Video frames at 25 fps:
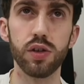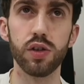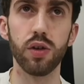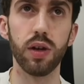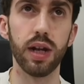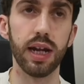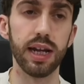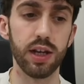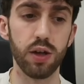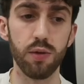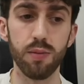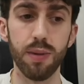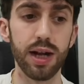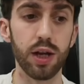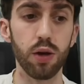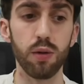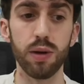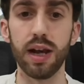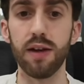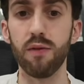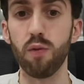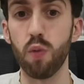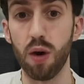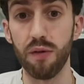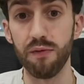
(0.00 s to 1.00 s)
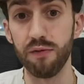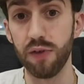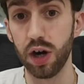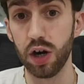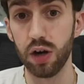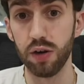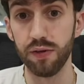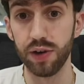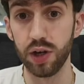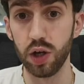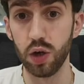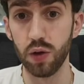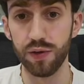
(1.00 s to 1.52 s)
So like you might only have 1
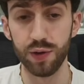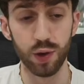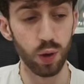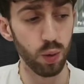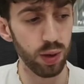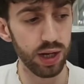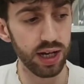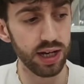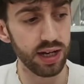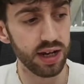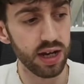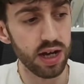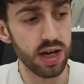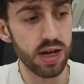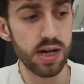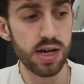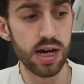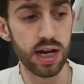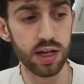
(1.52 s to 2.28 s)
viral video for the week,